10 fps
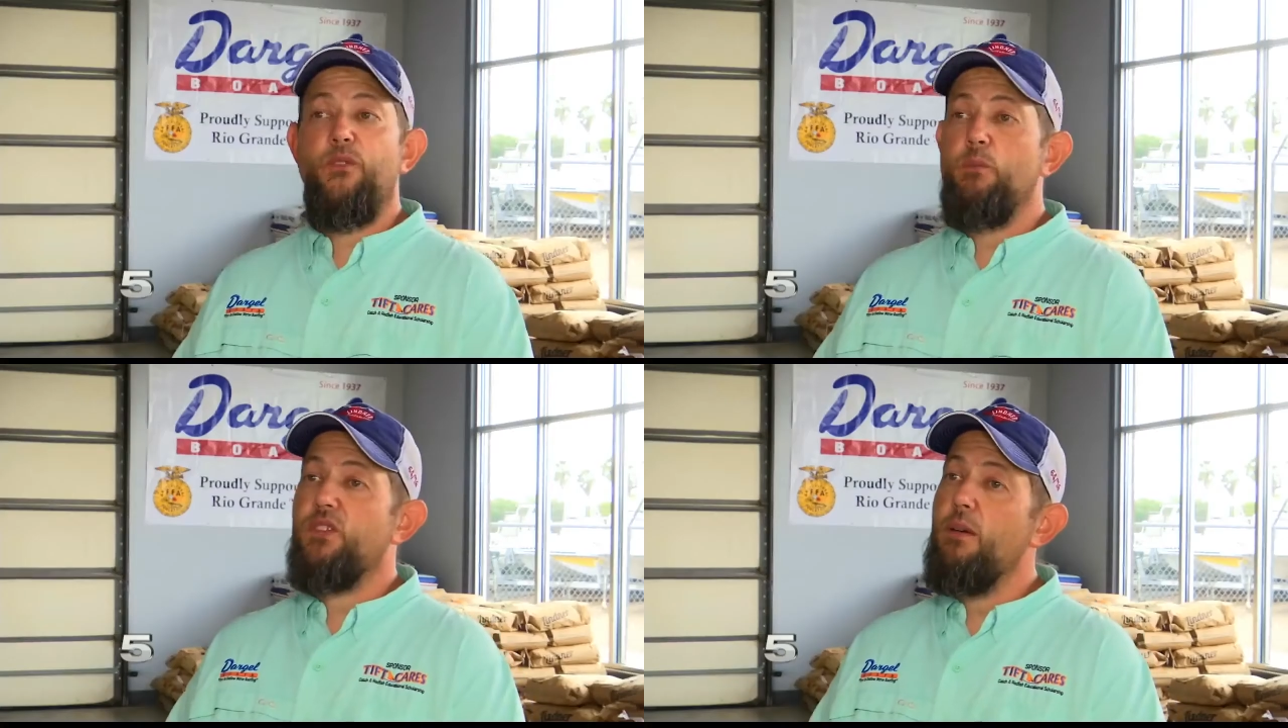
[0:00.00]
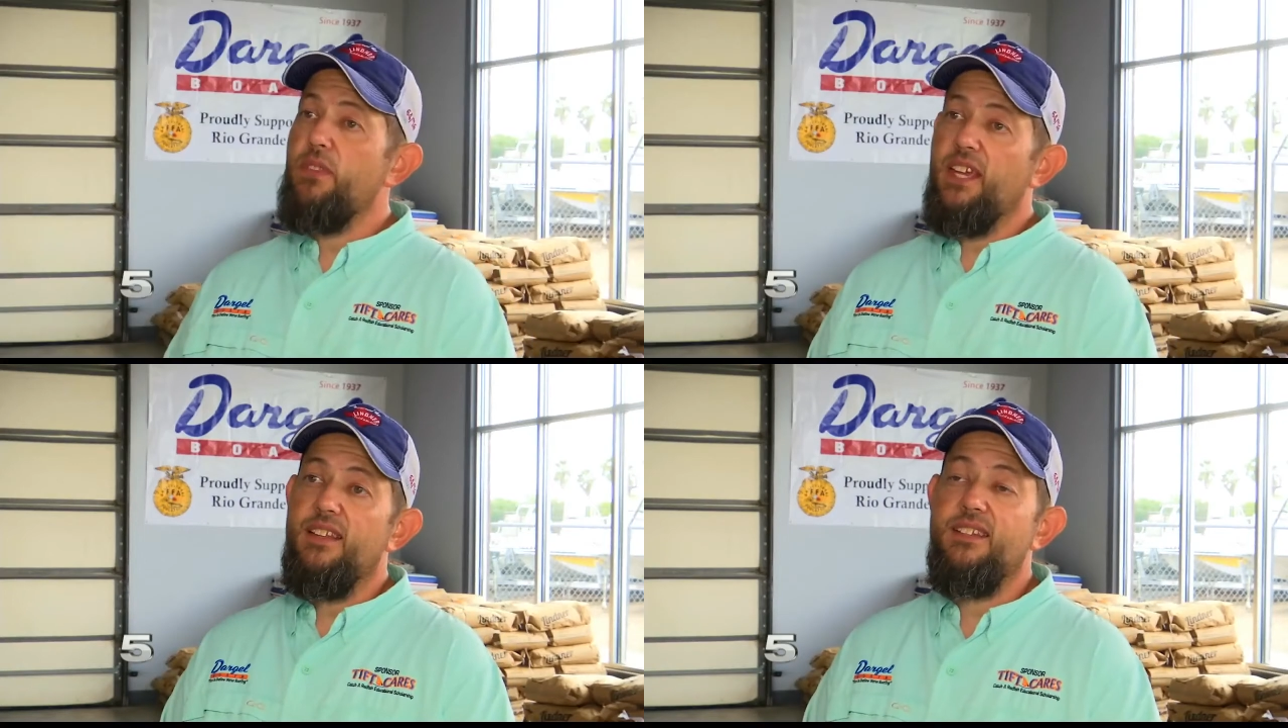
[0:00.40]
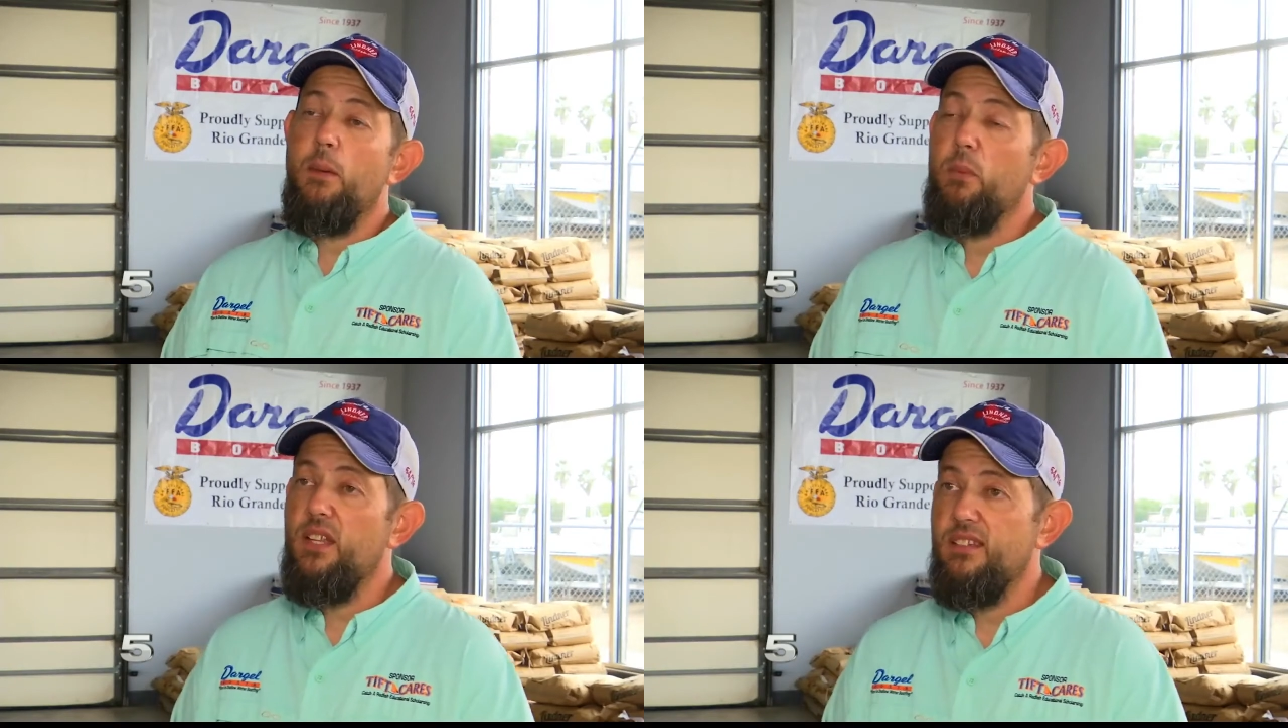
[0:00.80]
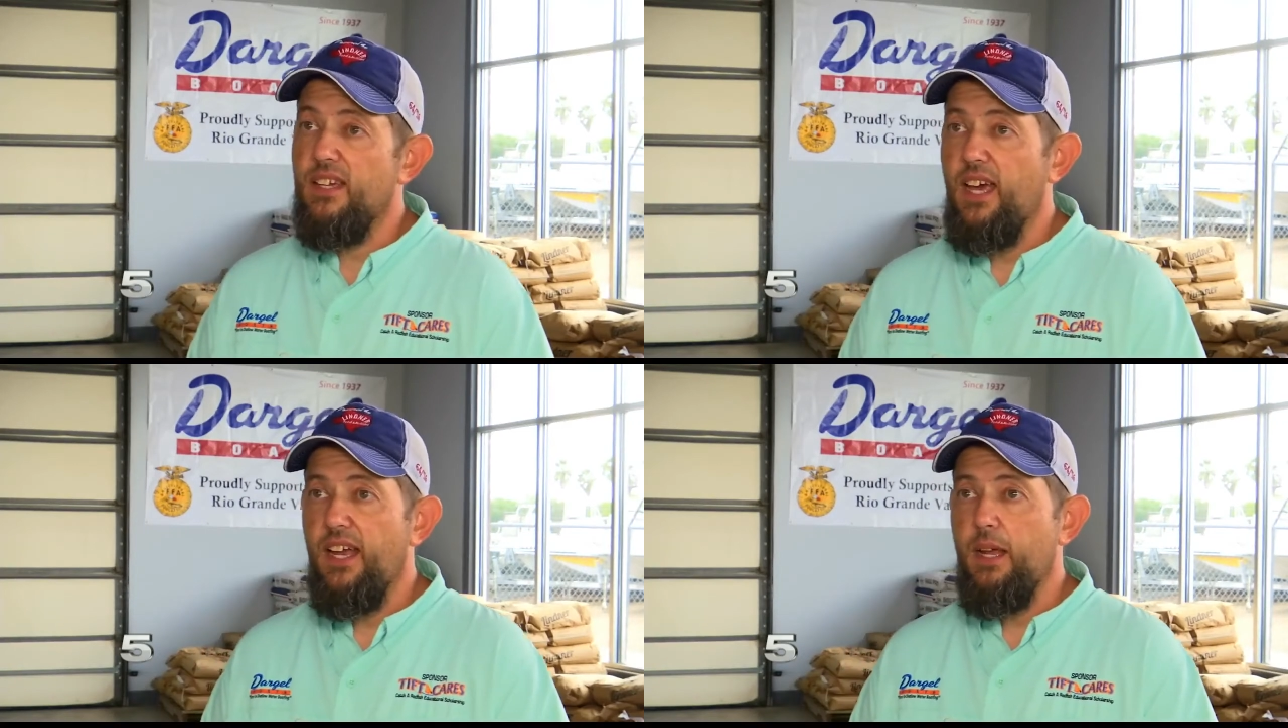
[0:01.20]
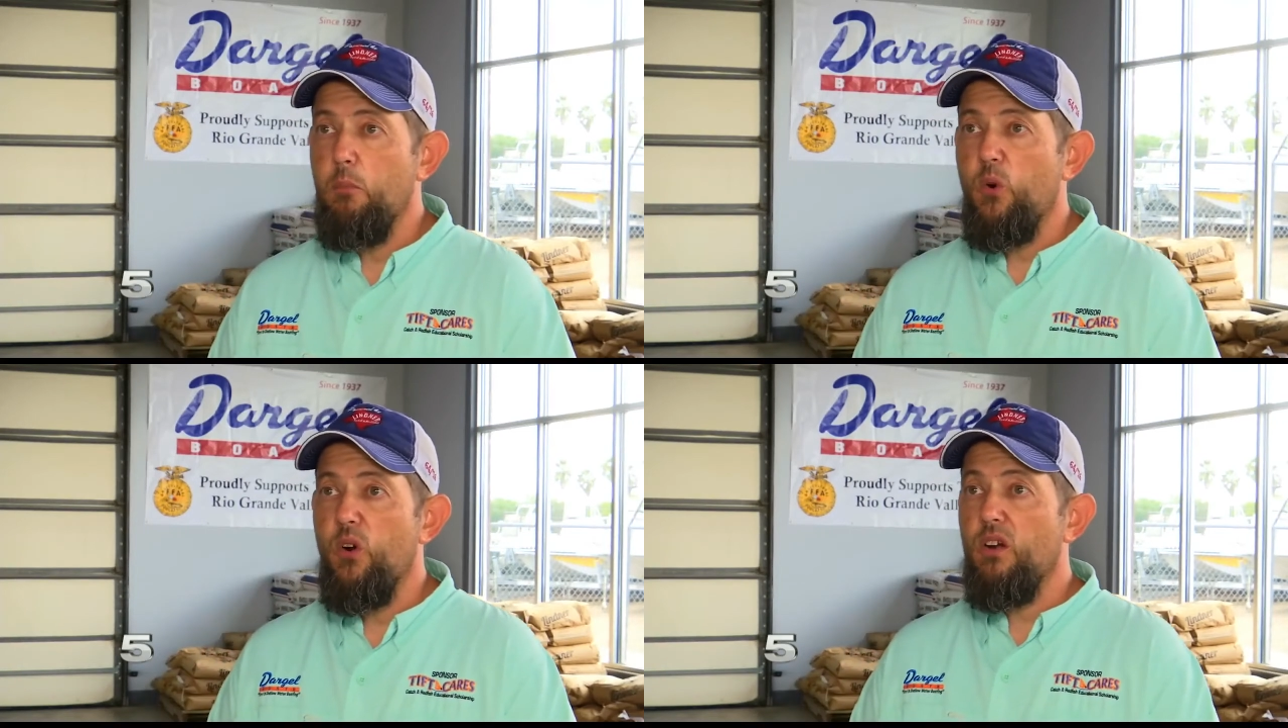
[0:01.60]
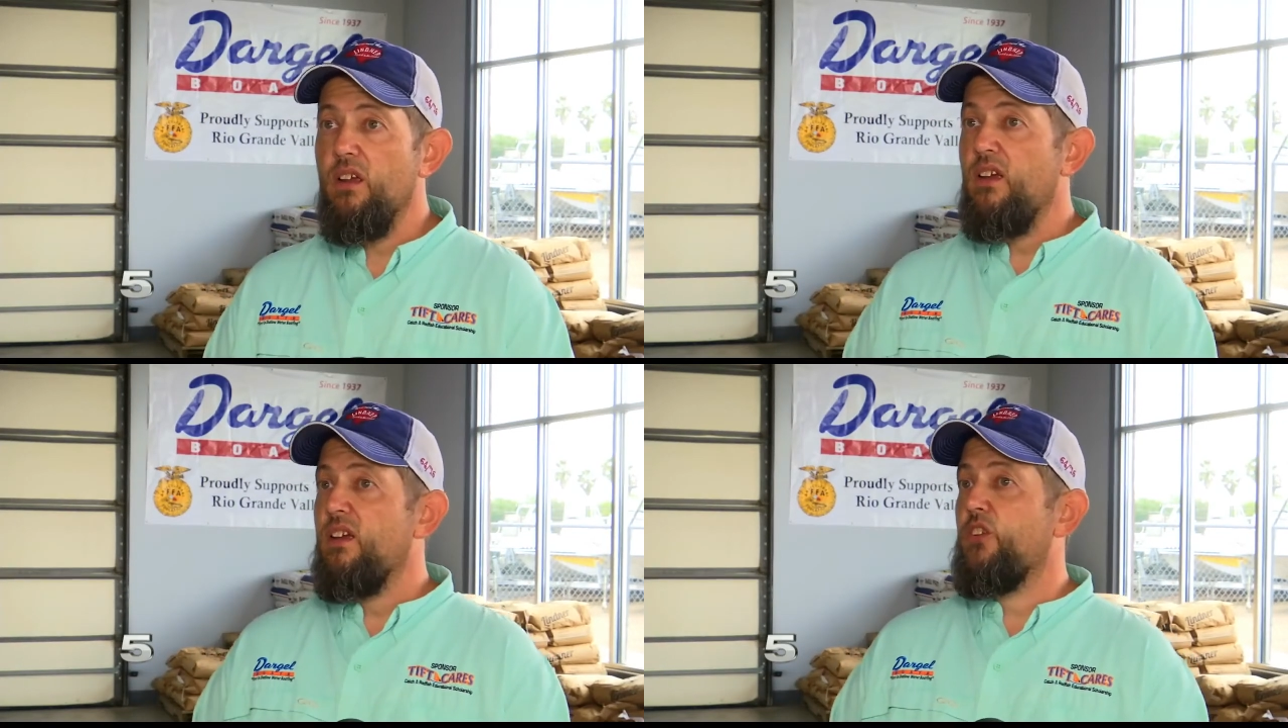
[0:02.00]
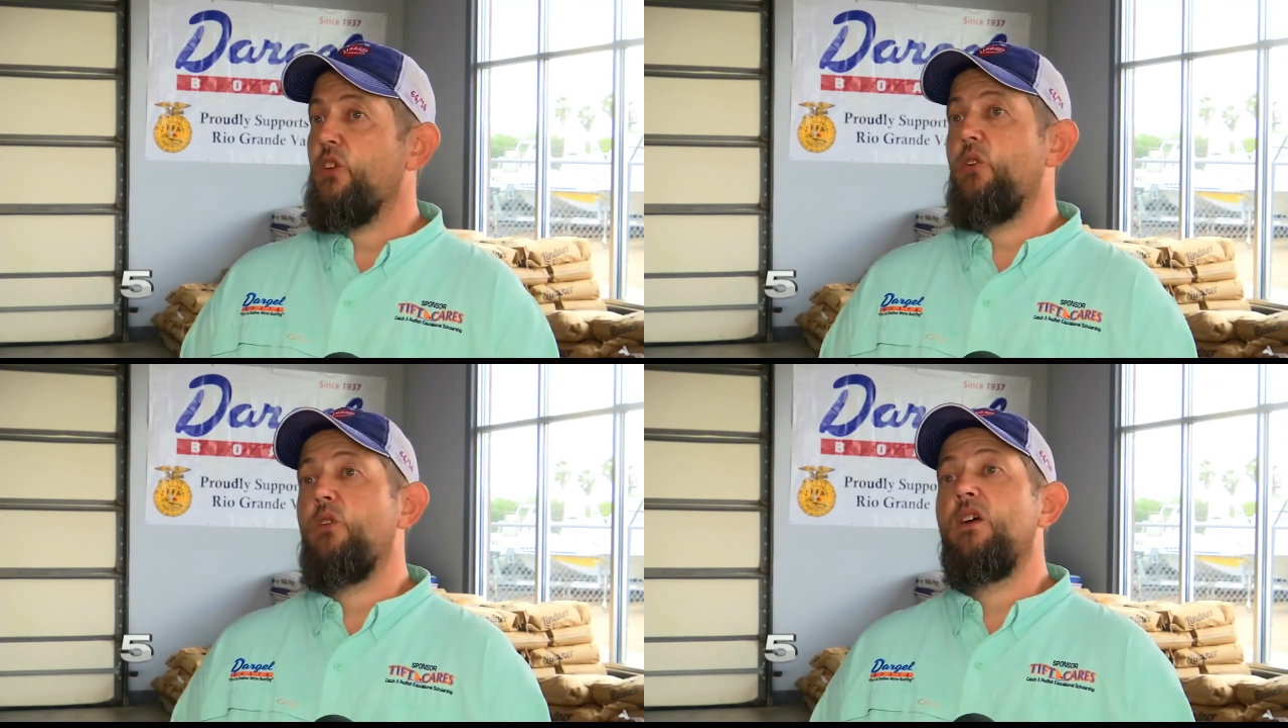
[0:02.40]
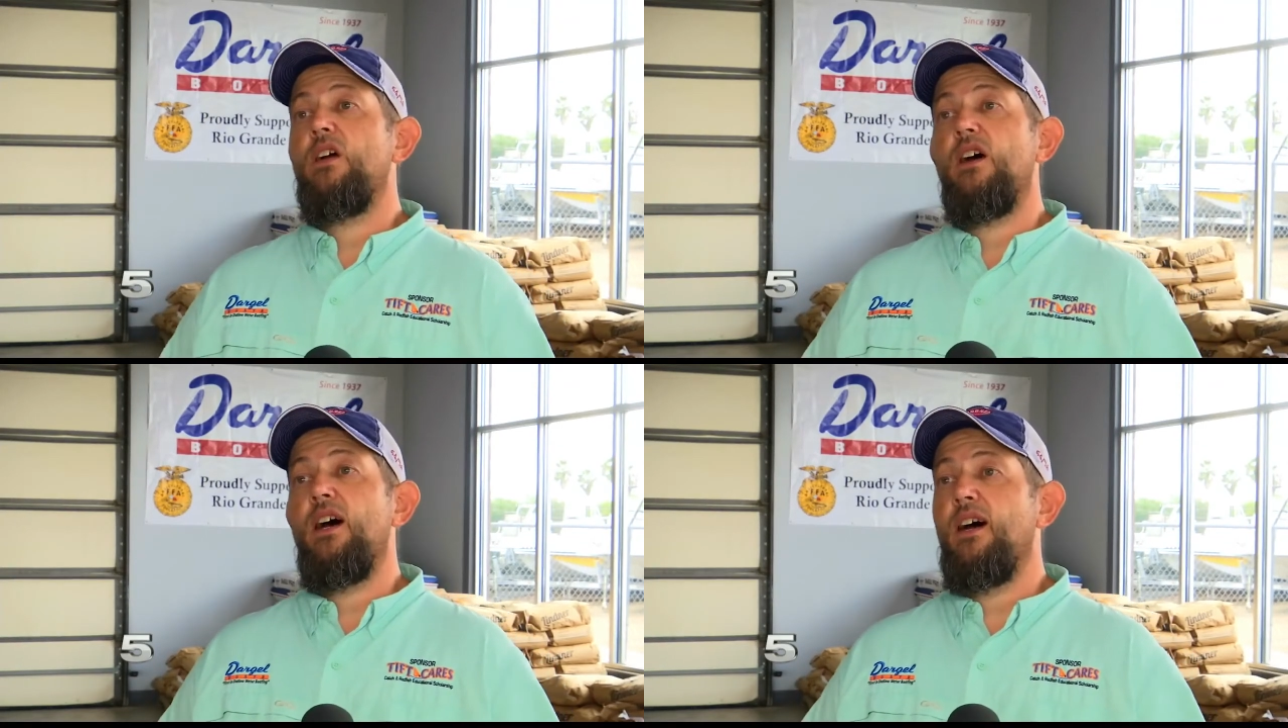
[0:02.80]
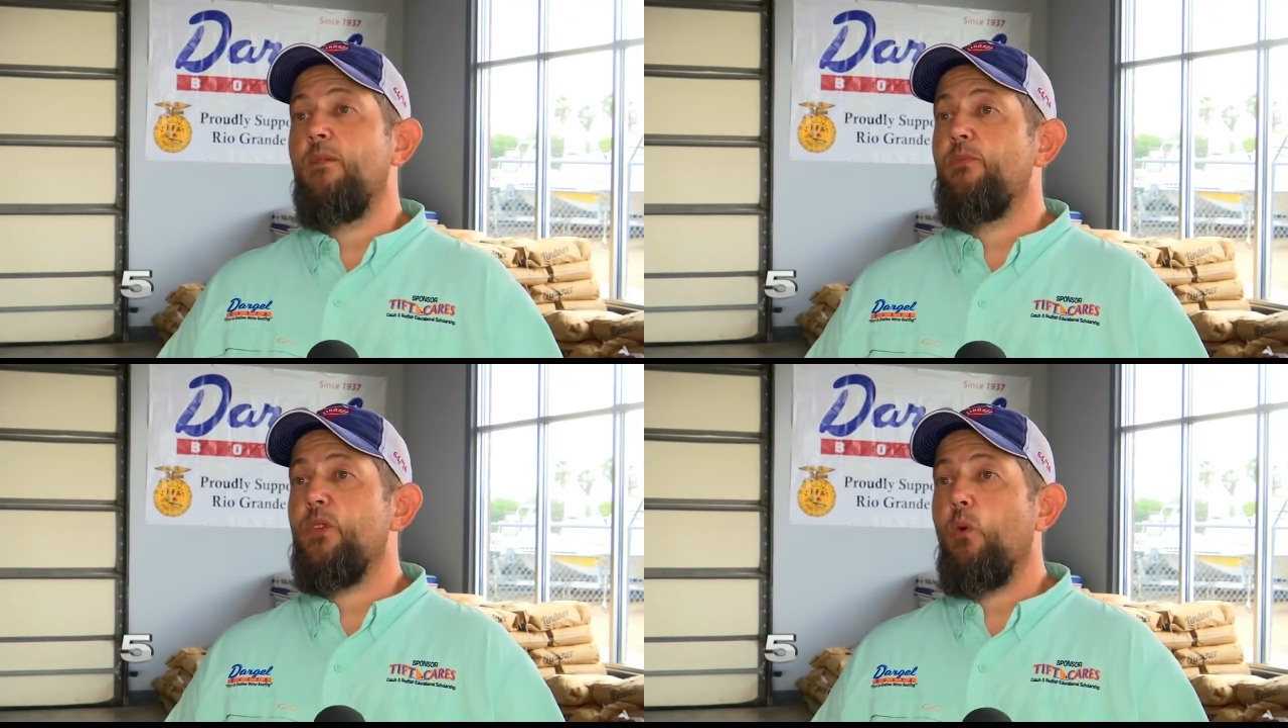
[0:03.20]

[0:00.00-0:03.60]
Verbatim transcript: From something as simple as a cutting board to uh,